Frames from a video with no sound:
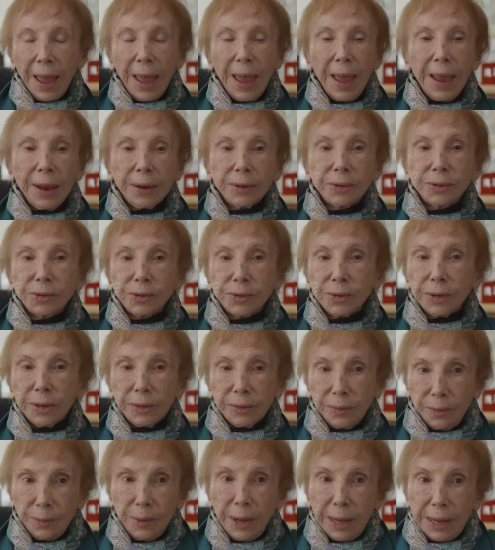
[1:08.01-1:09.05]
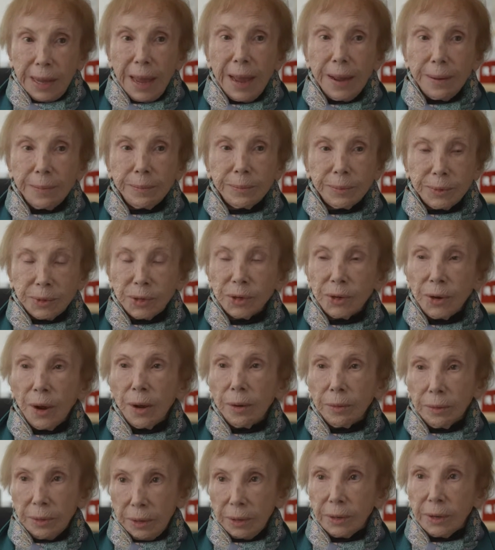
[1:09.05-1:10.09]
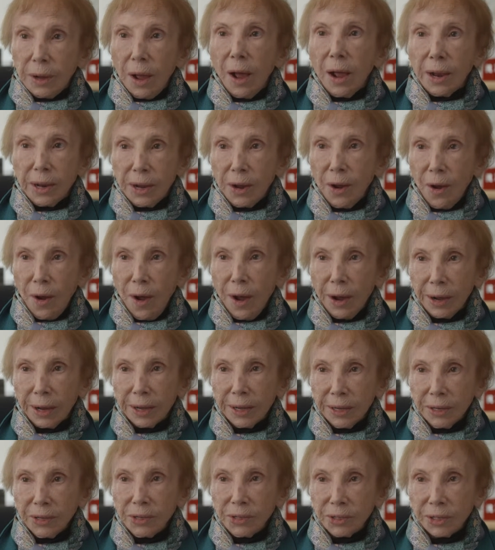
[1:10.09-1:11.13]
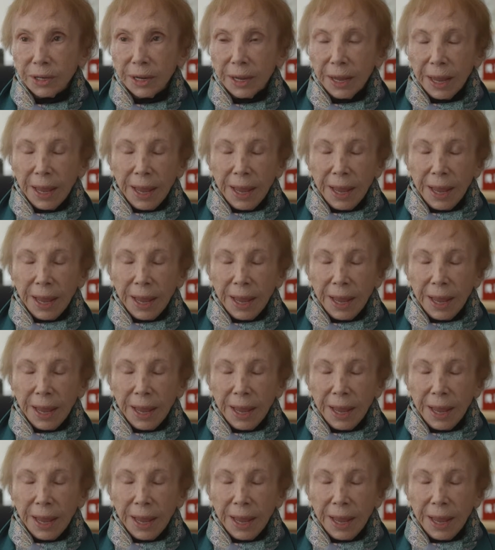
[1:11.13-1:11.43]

And we came to know Connie Hawkins.